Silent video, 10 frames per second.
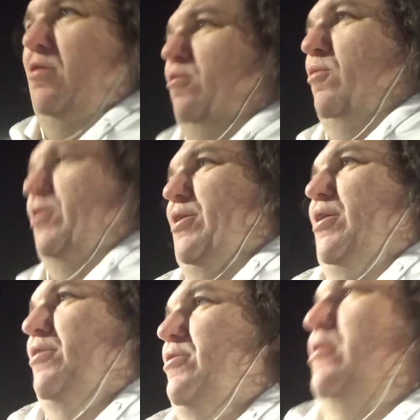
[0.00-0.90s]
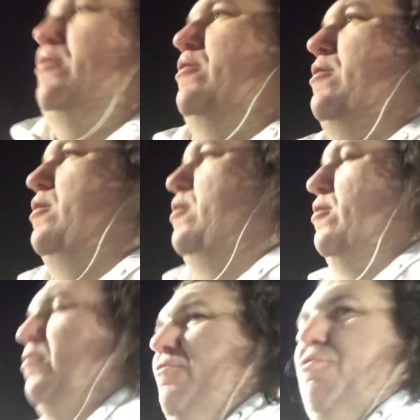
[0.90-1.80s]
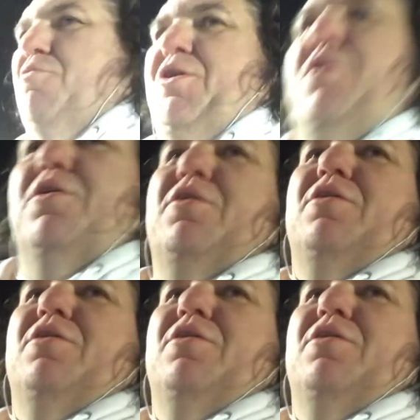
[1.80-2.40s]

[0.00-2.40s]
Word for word: whatnot for me.